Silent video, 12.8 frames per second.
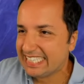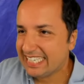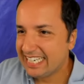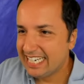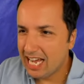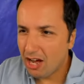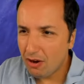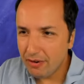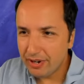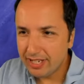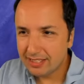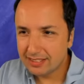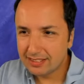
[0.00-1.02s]
Now
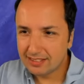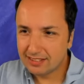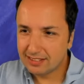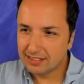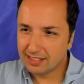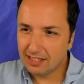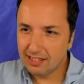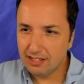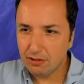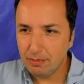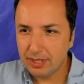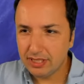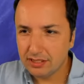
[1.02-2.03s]
he's a little
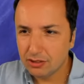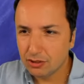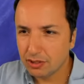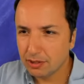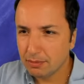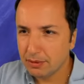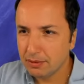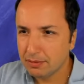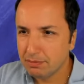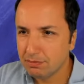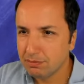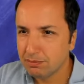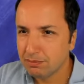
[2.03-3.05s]
bit in trouble.